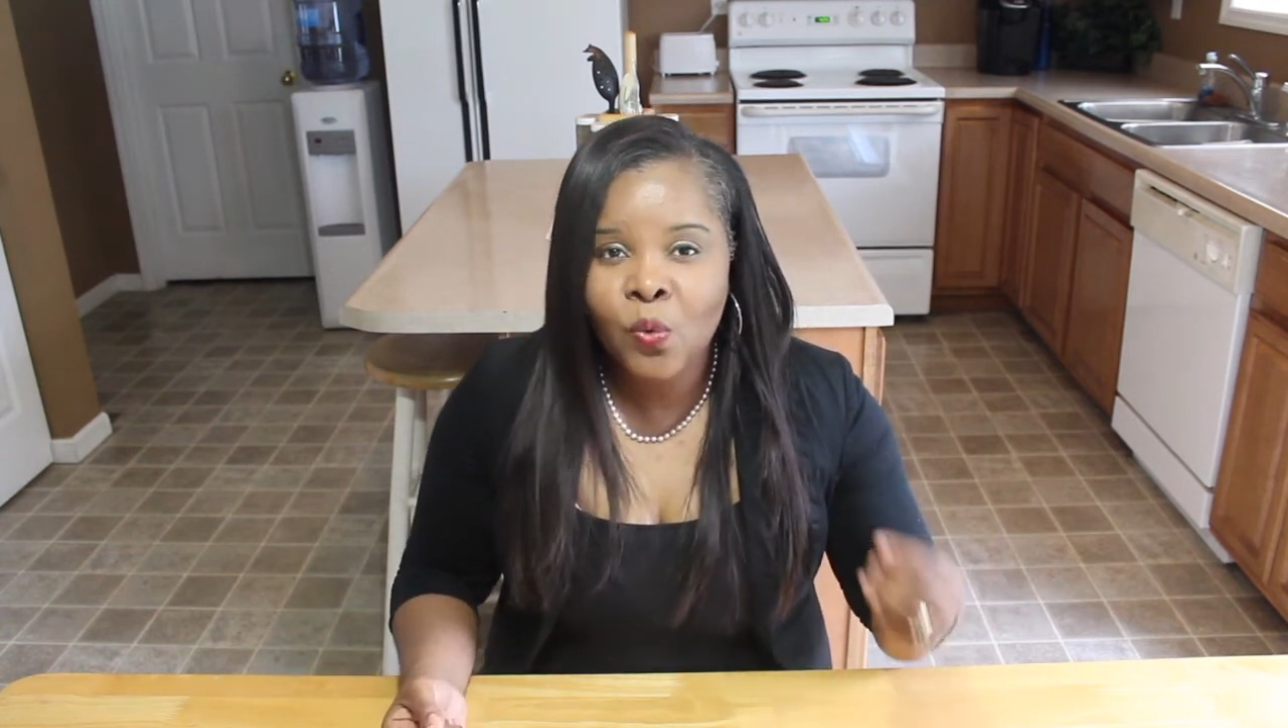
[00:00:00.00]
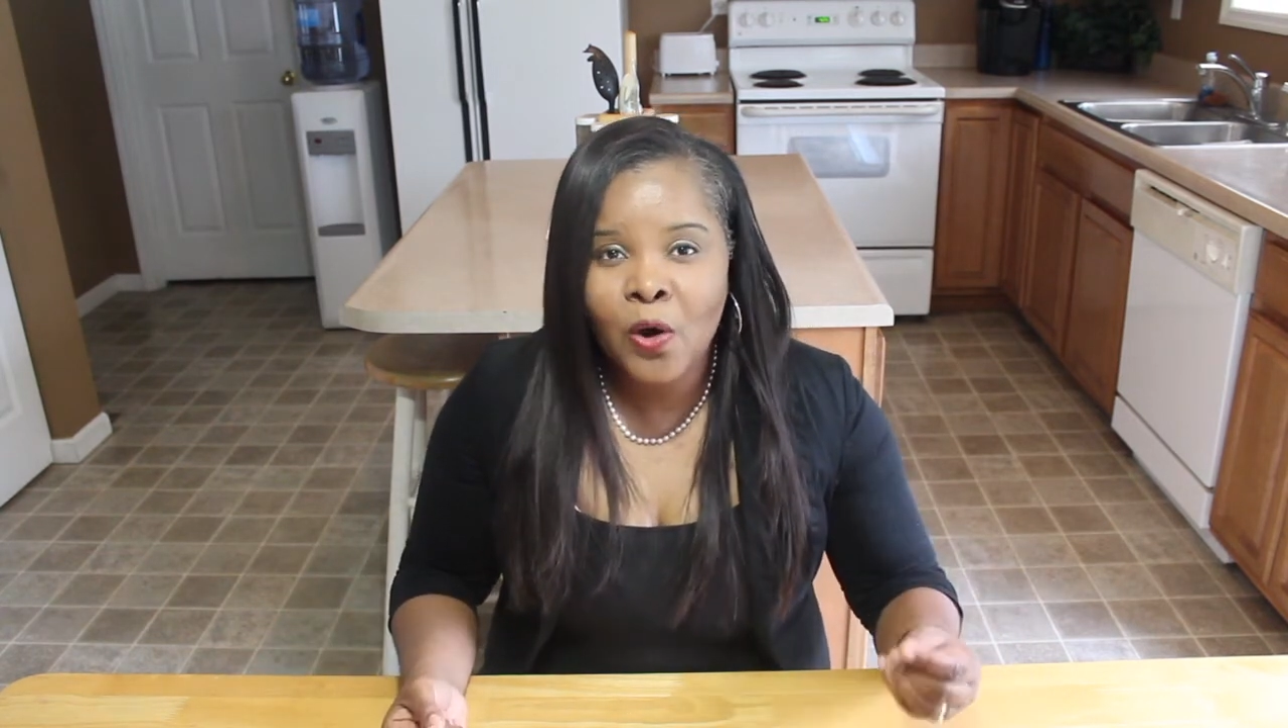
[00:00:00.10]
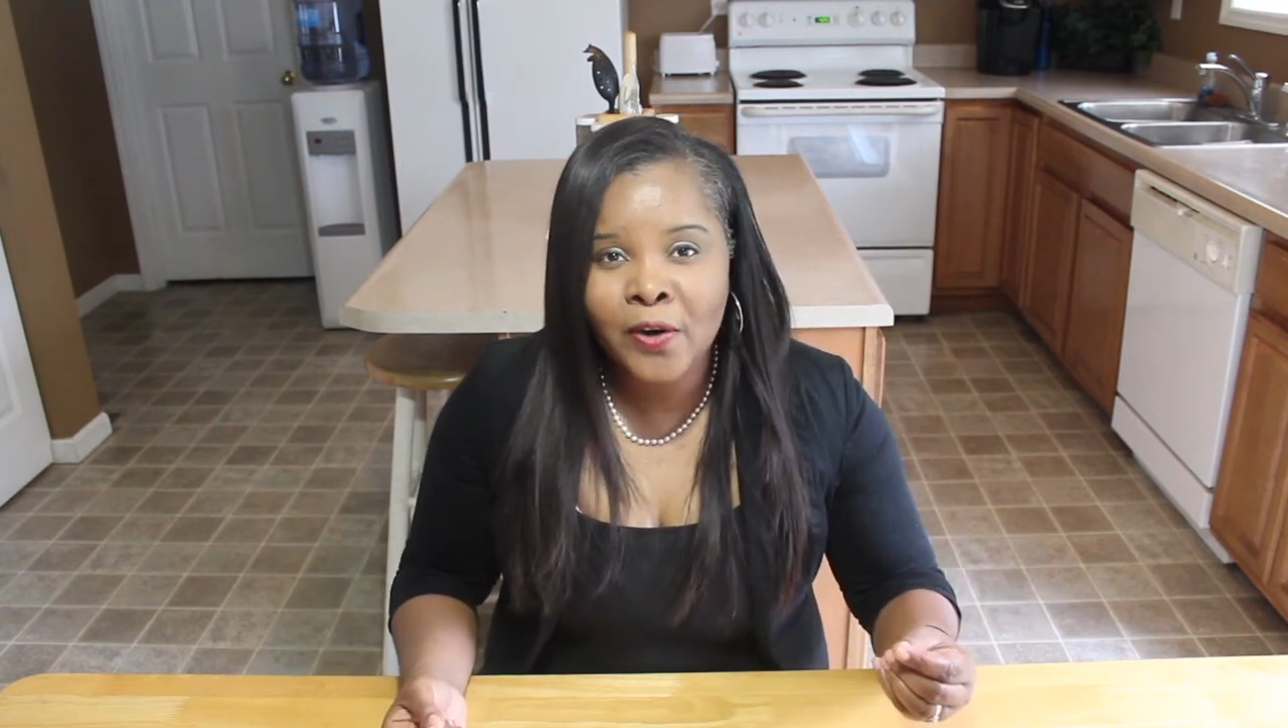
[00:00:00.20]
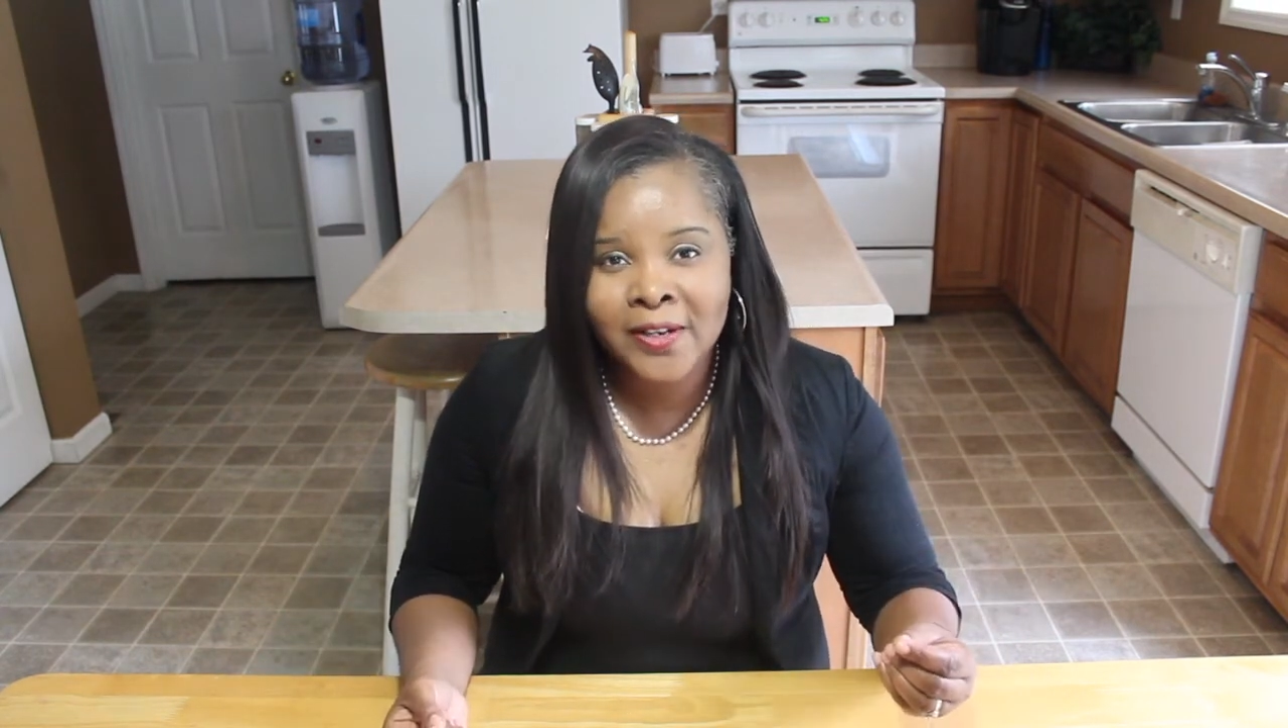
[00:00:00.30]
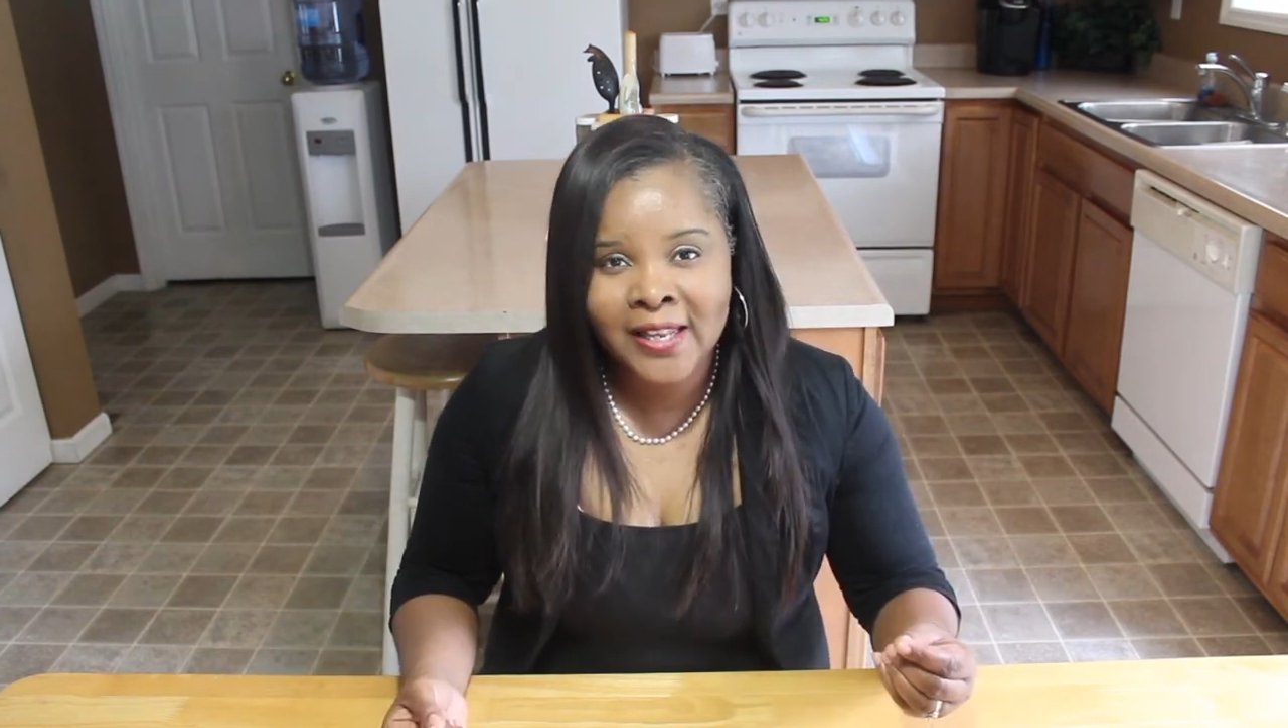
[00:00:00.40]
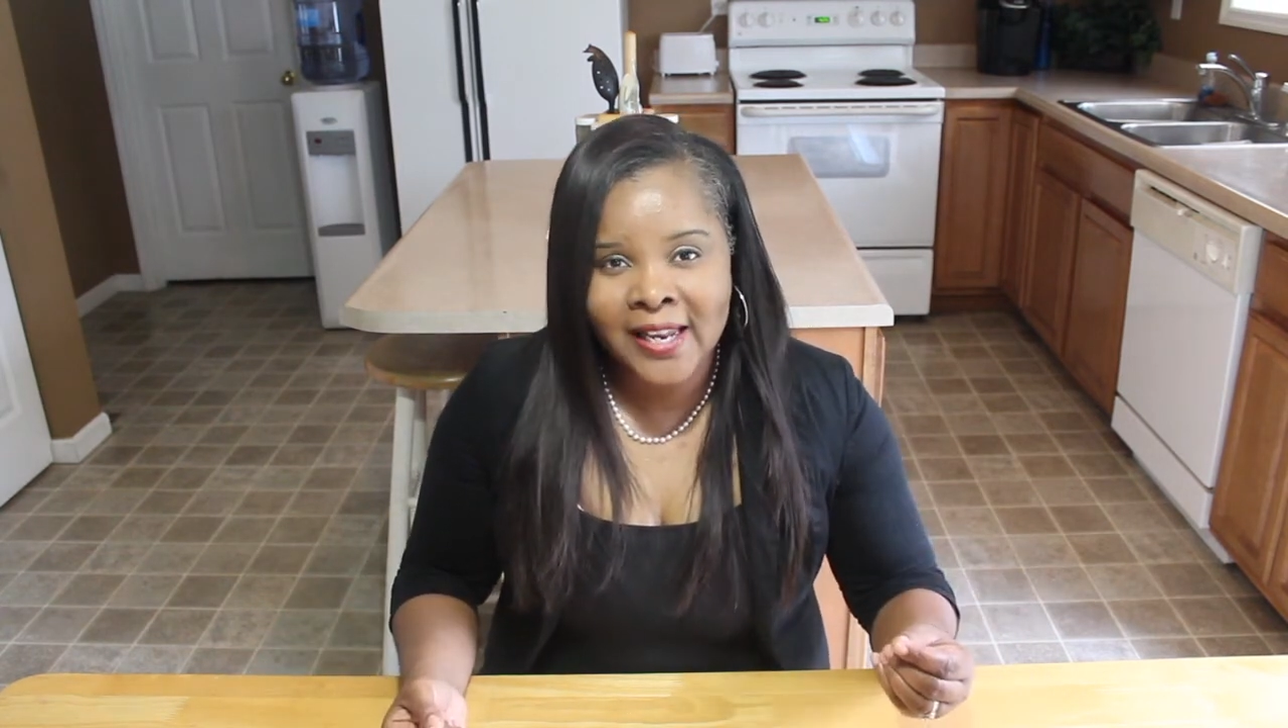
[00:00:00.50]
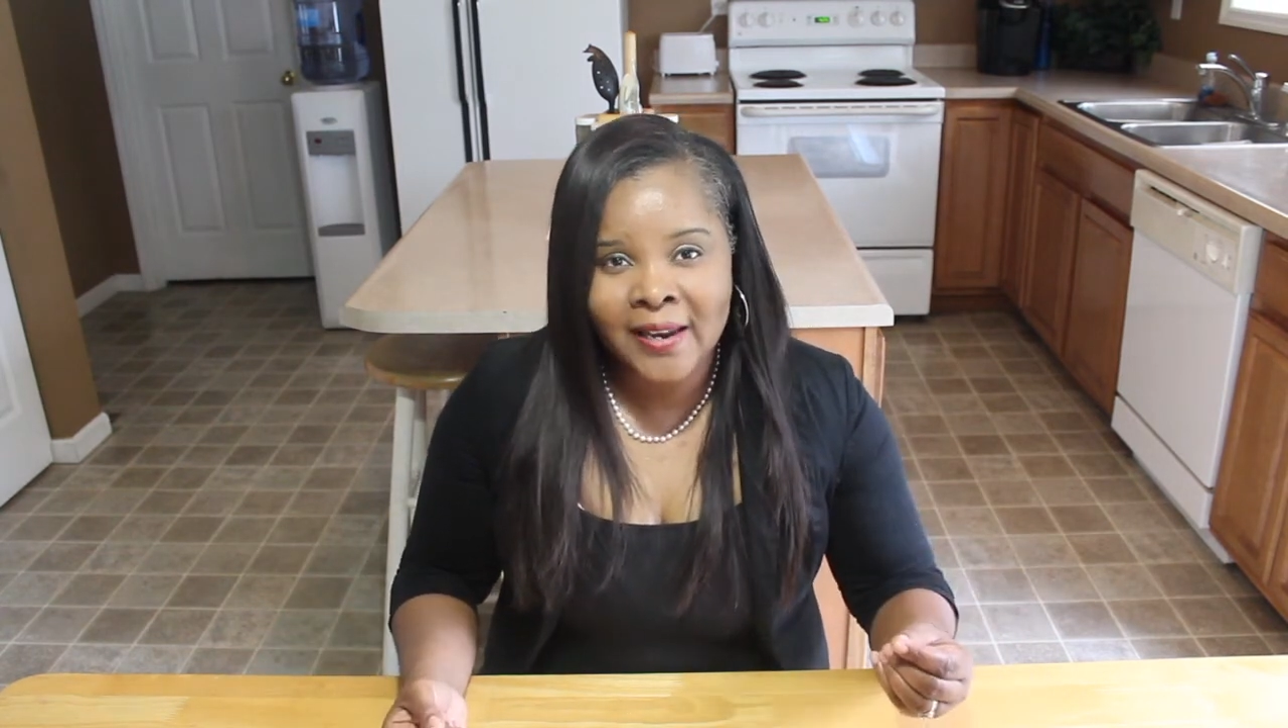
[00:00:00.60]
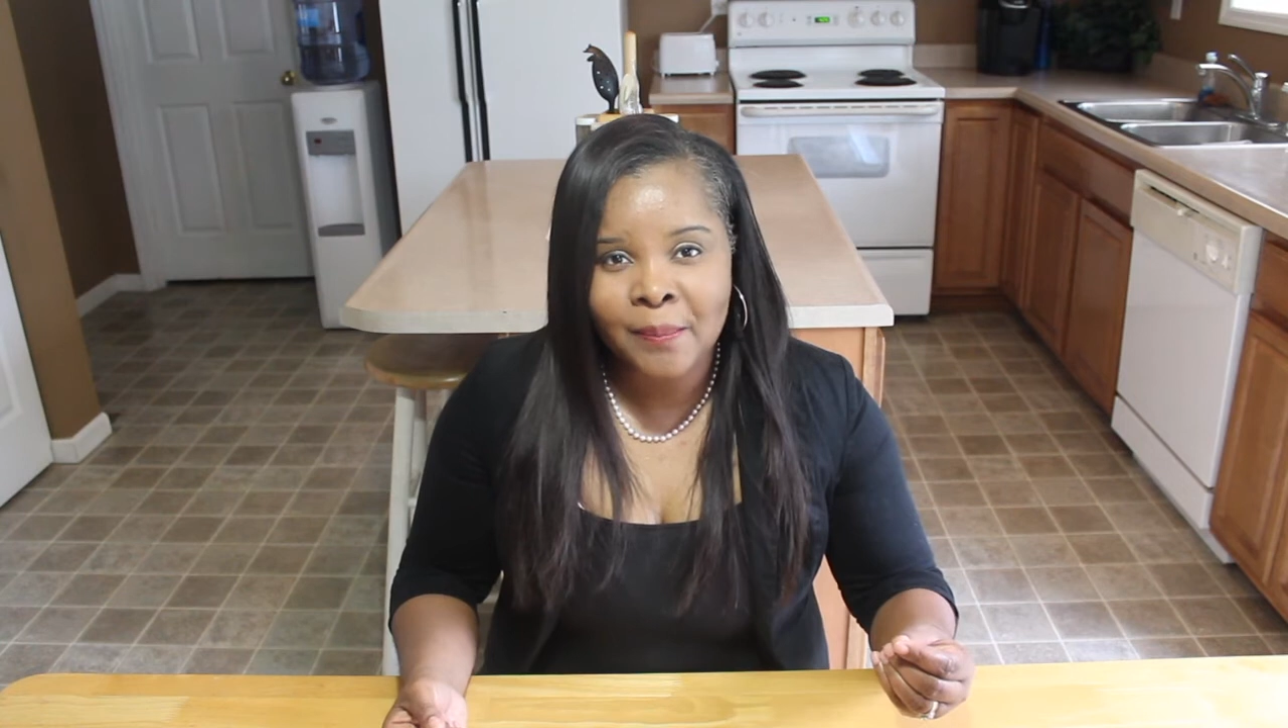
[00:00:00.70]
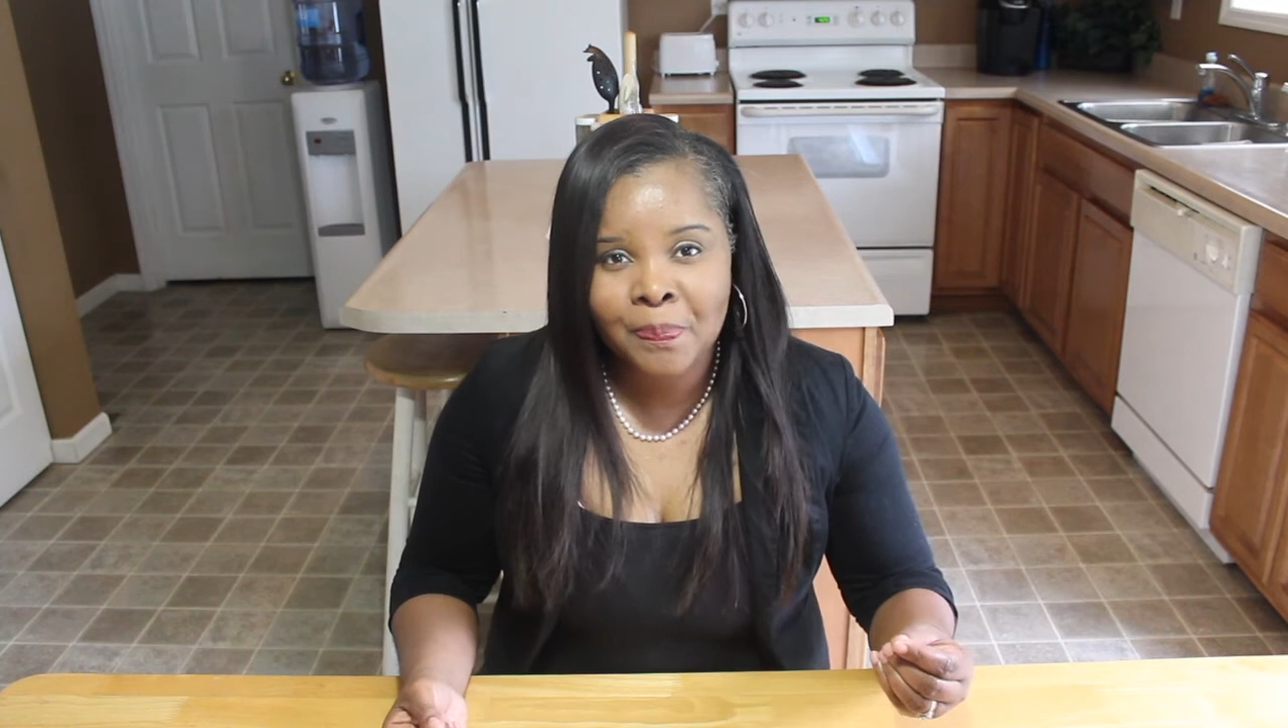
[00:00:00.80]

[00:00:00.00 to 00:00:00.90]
worthy